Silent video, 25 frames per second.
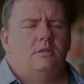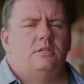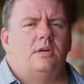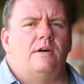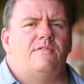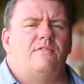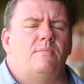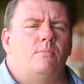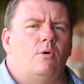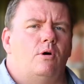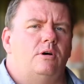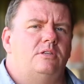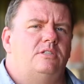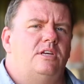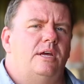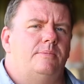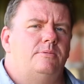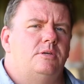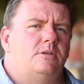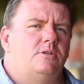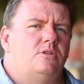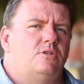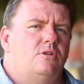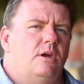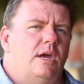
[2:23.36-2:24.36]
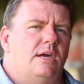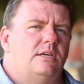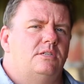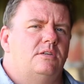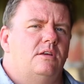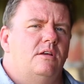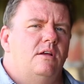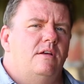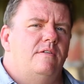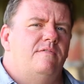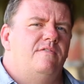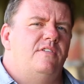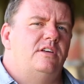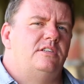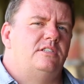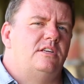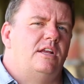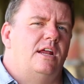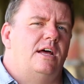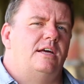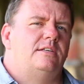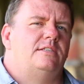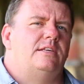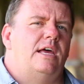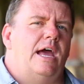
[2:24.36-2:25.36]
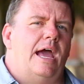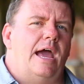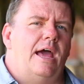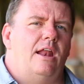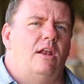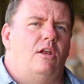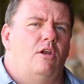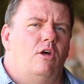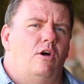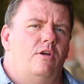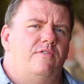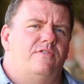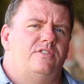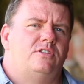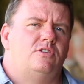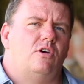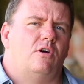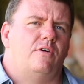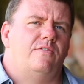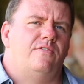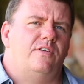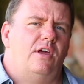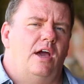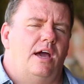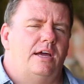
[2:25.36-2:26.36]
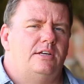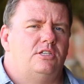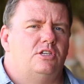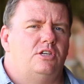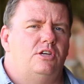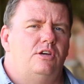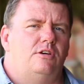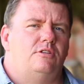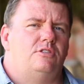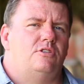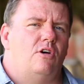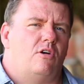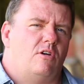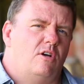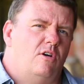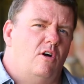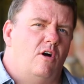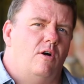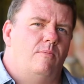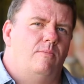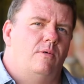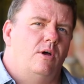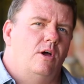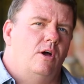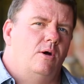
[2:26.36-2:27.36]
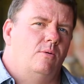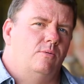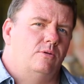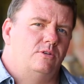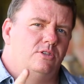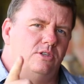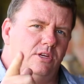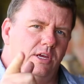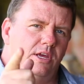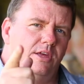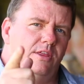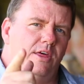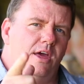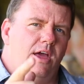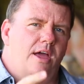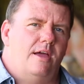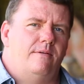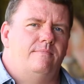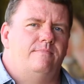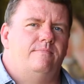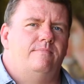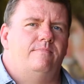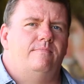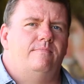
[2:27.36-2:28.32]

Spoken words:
So for more tips and tricks, visit us at learnphotographyhq.com. We'll see you there.